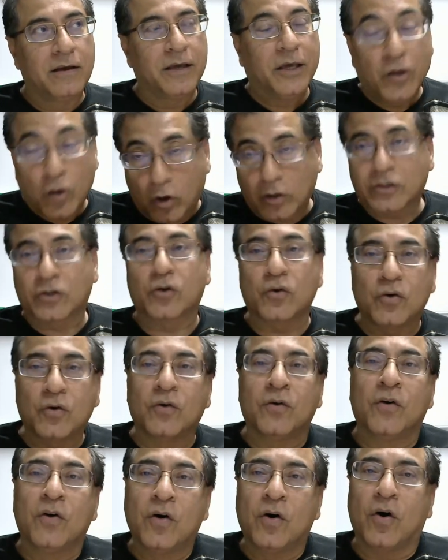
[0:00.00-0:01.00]
He
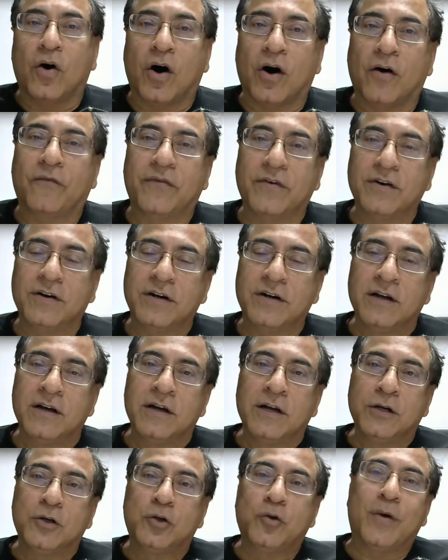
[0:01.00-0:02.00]
also
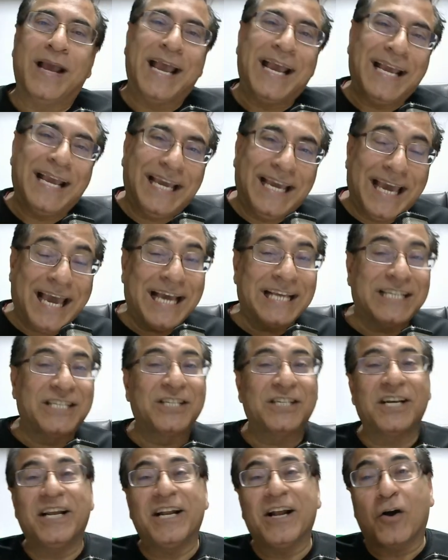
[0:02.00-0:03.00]
offered to
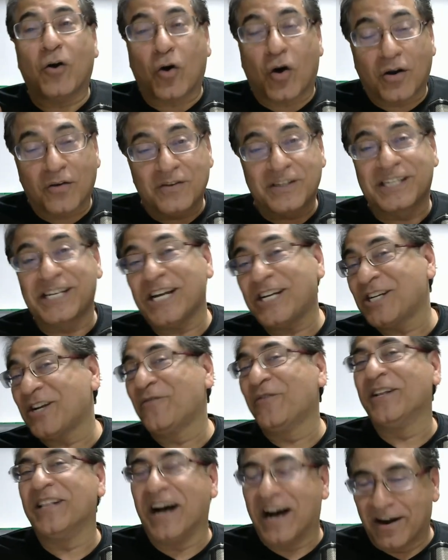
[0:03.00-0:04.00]
engage in a
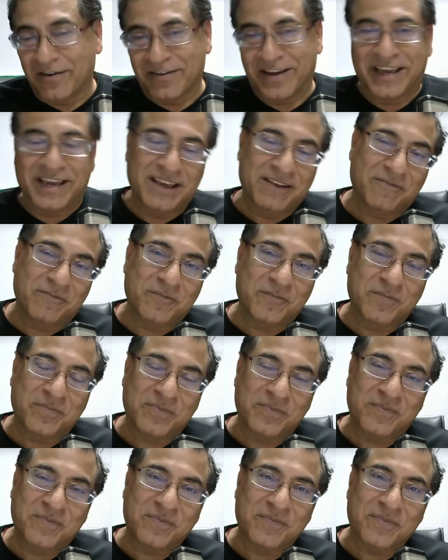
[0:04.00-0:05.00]
conversation with Harvey.
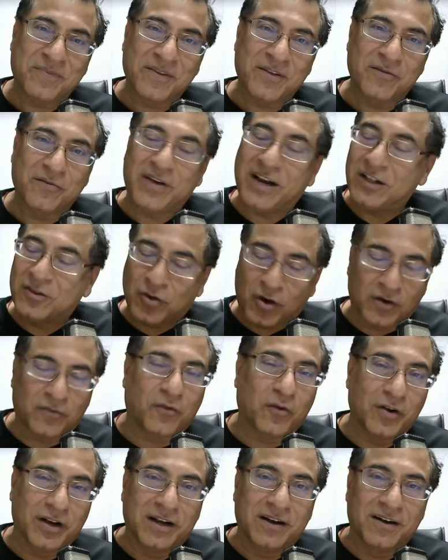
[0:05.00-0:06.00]
Very
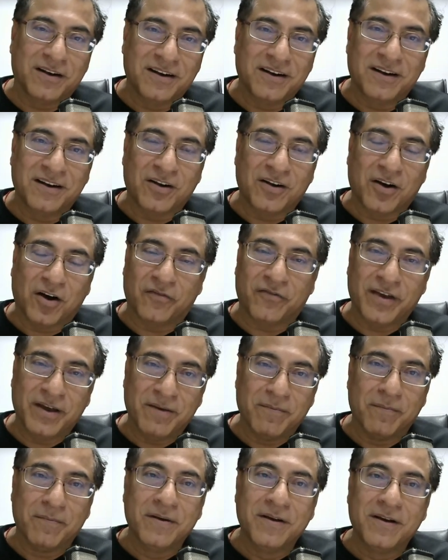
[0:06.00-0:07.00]
thoughtful of
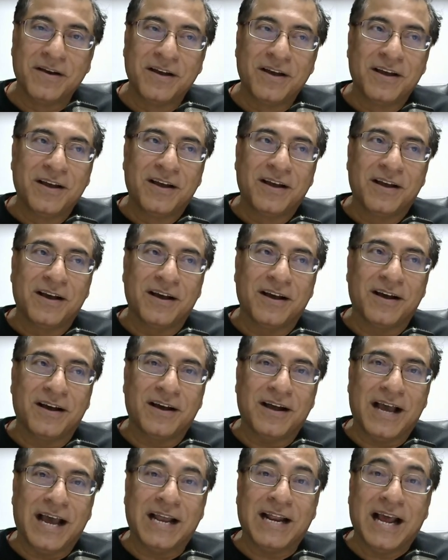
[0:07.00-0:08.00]
him.
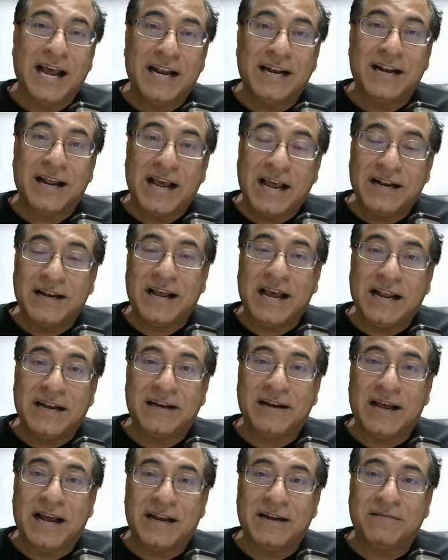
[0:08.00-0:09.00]

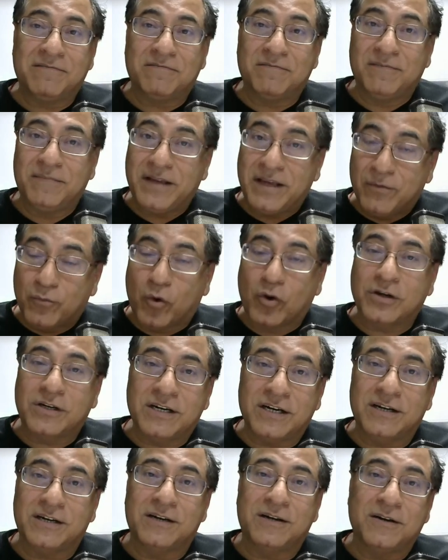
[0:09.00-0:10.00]
And he
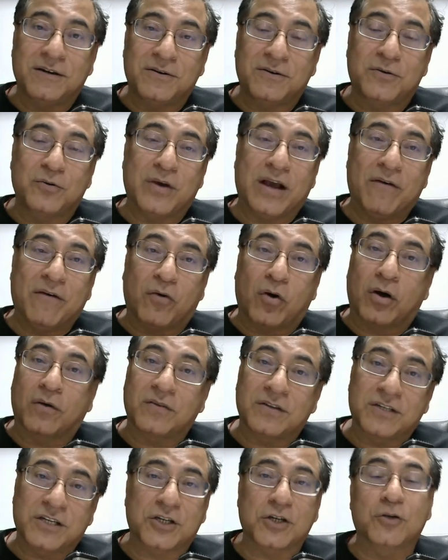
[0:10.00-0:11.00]
wanted to have
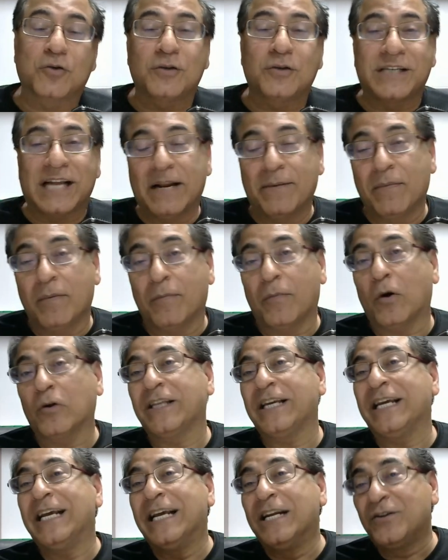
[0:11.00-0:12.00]
conversation to tell him about
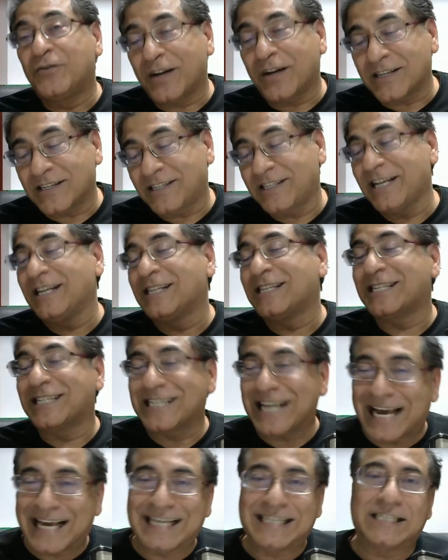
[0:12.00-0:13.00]
the interesting
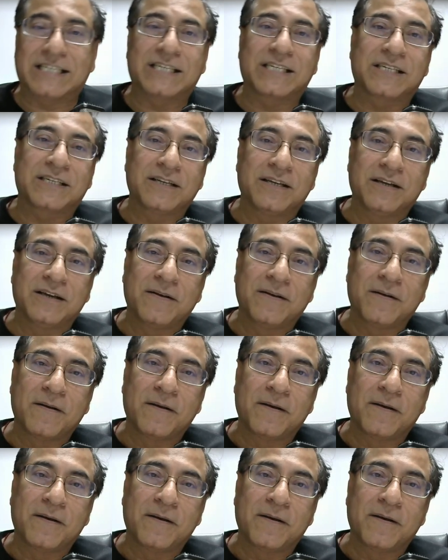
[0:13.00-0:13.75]
sights,